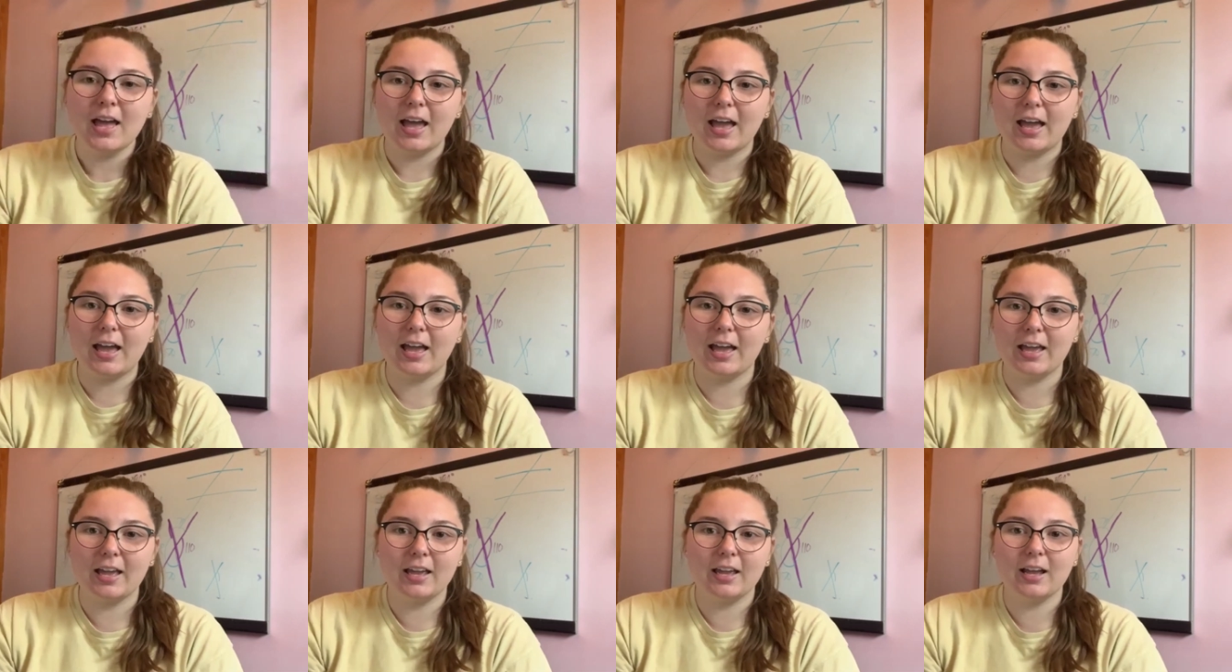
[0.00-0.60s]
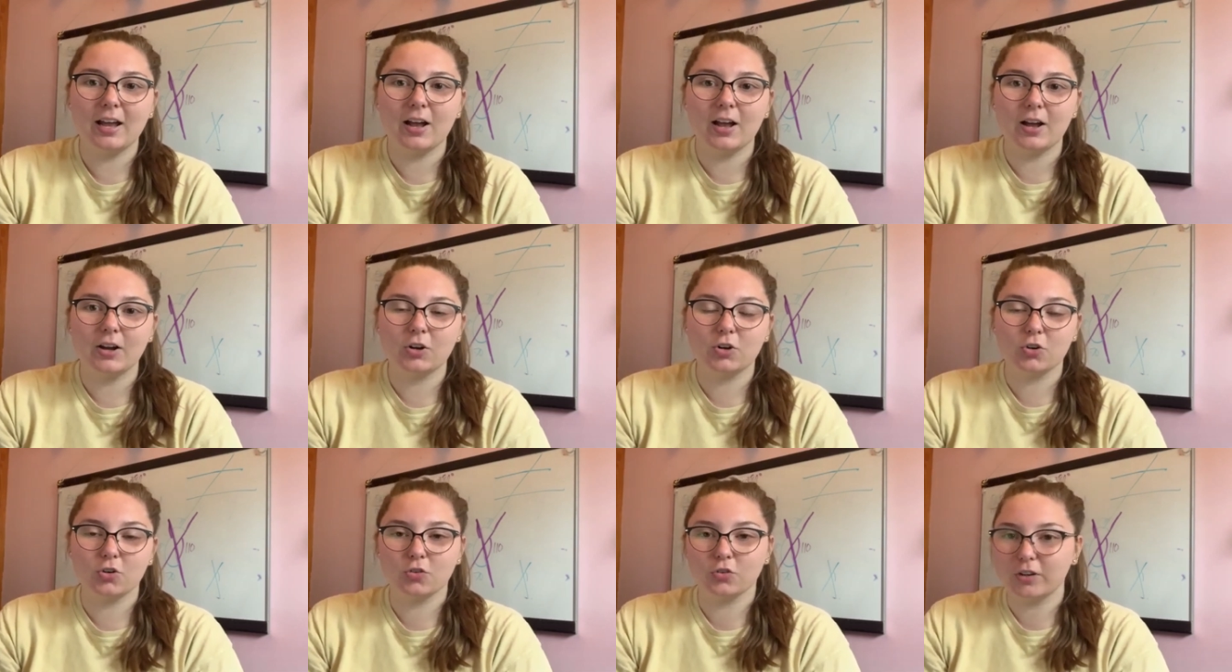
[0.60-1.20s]
a
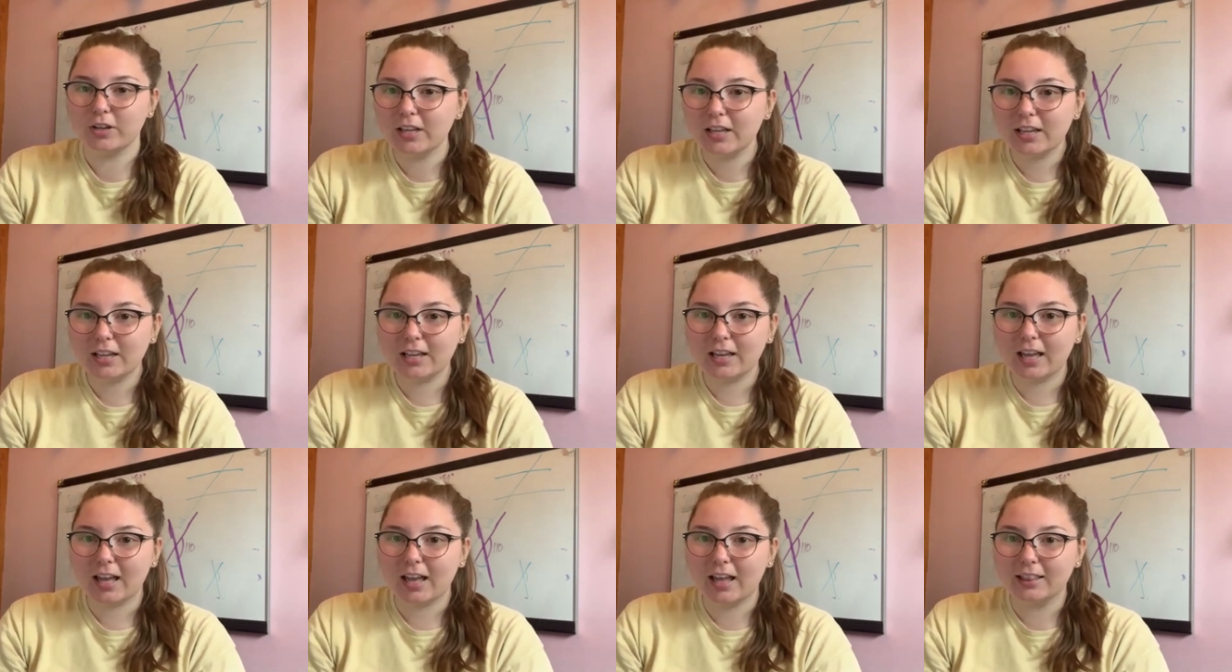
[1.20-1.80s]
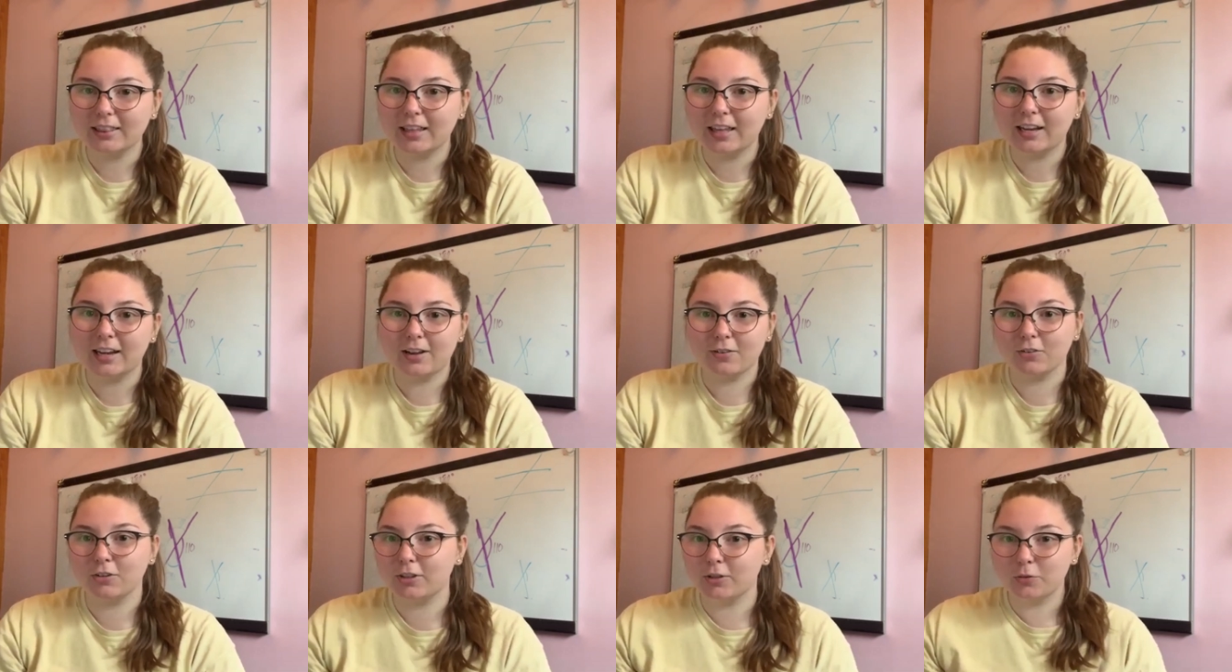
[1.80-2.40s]
creek and then
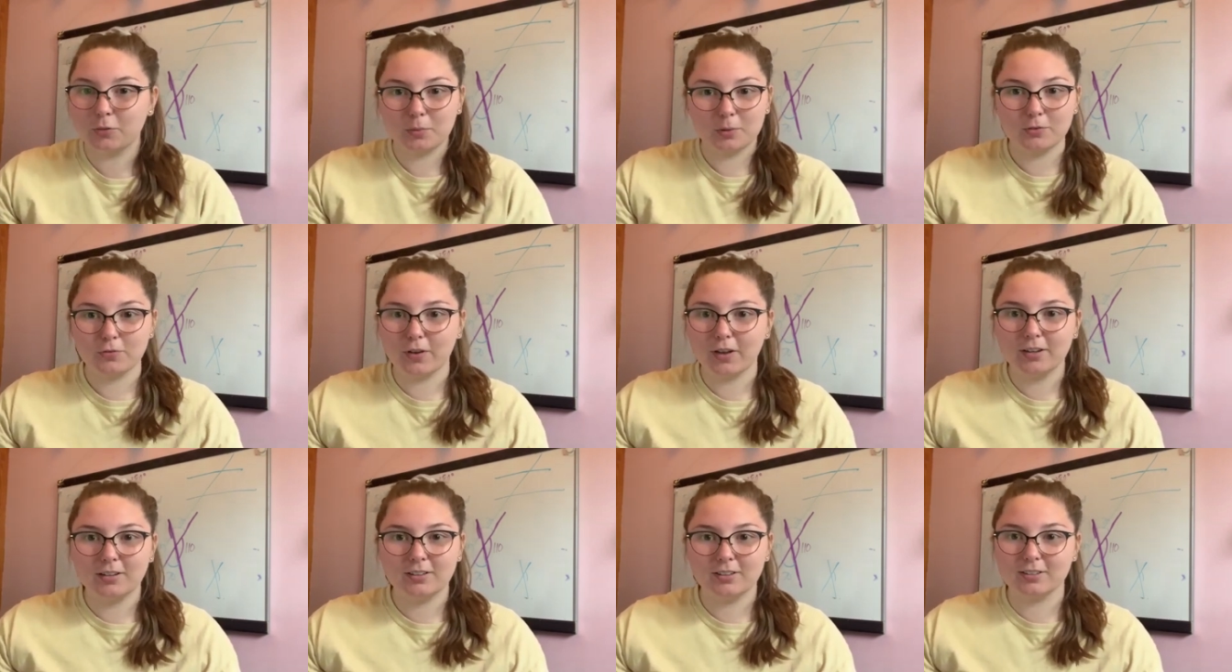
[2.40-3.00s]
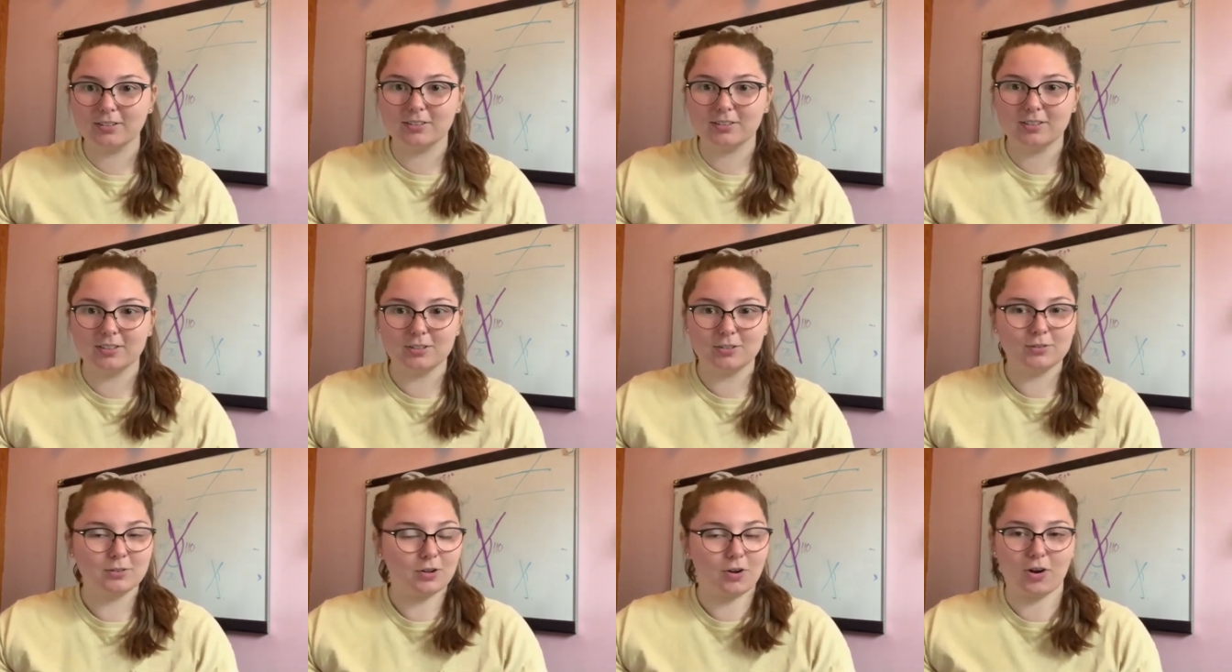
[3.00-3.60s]
everything would be fine because
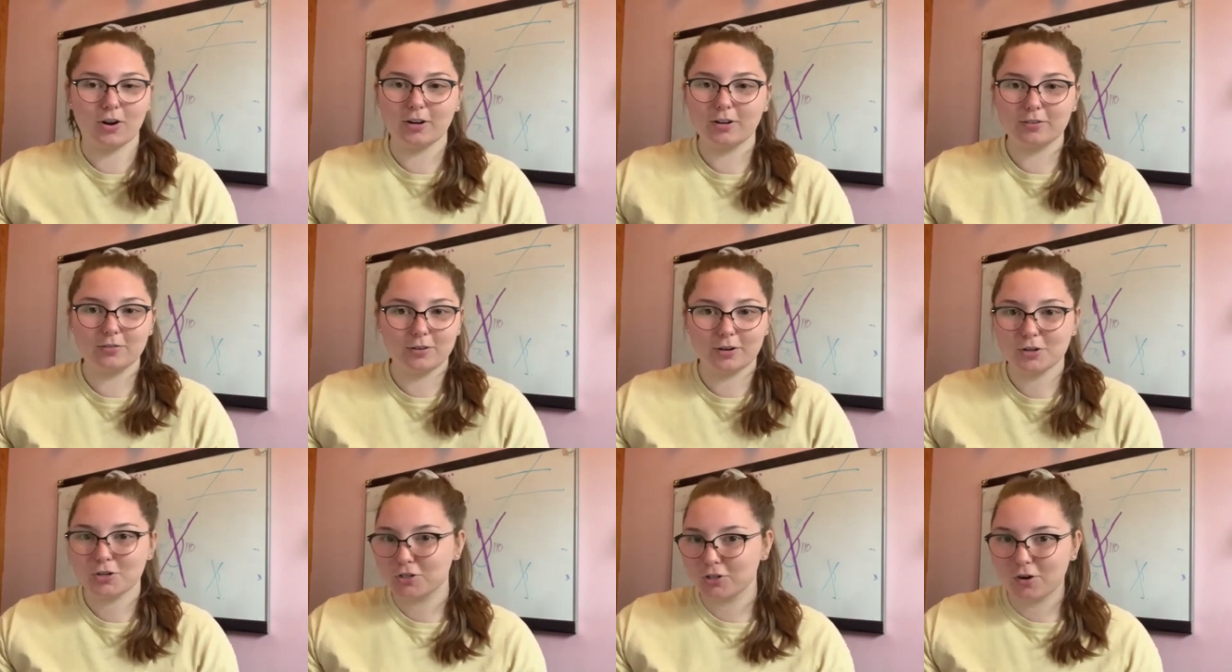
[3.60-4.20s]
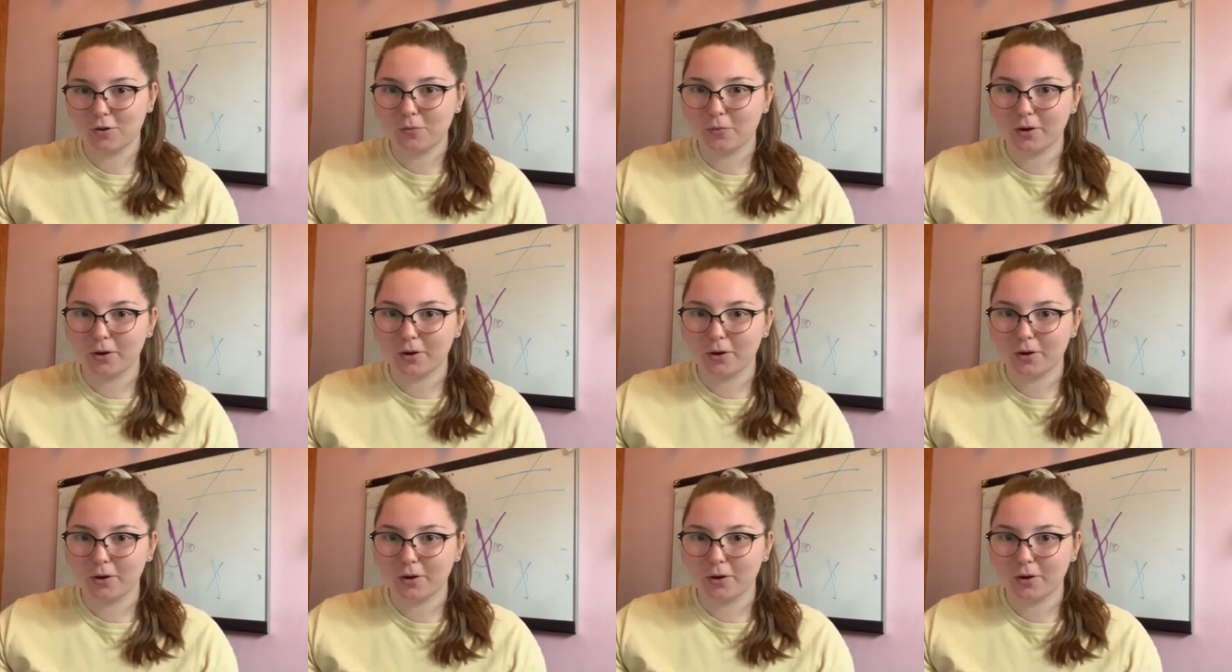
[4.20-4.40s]
his car could function on